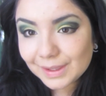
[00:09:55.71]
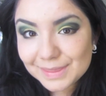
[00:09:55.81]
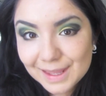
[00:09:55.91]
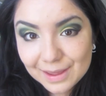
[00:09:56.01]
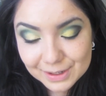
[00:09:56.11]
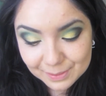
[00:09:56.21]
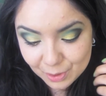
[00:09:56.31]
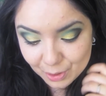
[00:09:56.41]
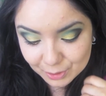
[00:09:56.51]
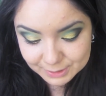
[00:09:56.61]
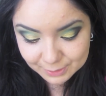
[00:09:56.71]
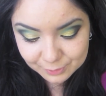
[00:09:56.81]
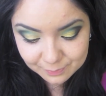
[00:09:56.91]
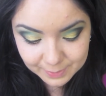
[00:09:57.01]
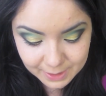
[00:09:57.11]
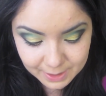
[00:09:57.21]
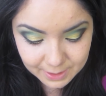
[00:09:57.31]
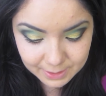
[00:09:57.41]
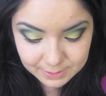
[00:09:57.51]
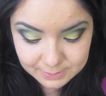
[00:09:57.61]
And now that I'm all done with my
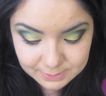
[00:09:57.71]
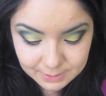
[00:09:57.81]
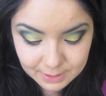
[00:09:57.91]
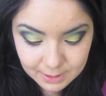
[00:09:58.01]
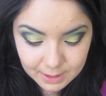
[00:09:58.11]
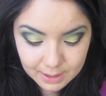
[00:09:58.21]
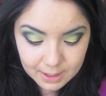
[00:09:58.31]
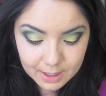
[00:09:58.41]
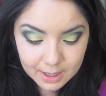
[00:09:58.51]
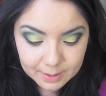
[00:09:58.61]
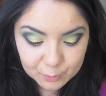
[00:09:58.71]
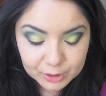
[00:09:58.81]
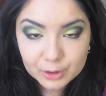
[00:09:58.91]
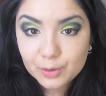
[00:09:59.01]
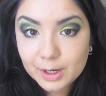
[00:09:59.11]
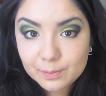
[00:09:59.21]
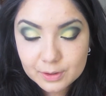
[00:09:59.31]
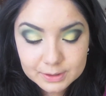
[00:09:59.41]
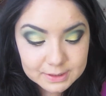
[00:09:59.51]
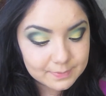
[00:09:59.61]
eyes, I'm going to go ahead and
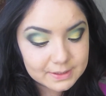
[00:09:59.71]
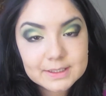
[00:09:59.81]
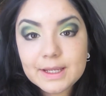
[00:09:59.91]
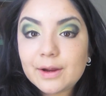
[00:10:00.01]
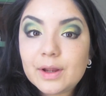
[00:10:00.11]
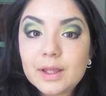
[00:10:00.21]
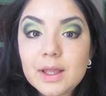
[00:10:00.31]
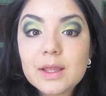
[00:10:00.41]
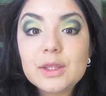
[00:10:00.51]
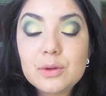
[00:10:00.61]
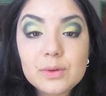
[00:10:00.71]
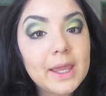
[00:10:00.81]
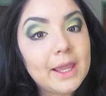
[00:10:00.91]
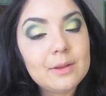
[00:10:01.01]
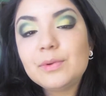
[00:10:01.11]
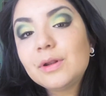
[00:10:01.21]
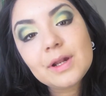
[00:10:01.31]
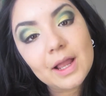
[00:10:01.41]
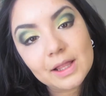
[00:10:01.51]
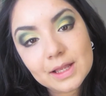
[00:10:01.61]
put on some mascara. You can put
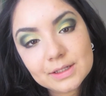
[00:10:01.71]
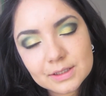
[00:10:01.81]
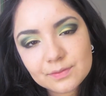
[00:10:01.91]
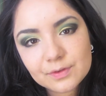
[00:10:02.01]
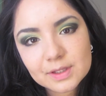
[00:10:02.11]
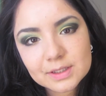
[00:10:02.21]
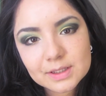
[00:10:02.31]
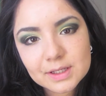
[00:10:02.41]
on eyelashes for this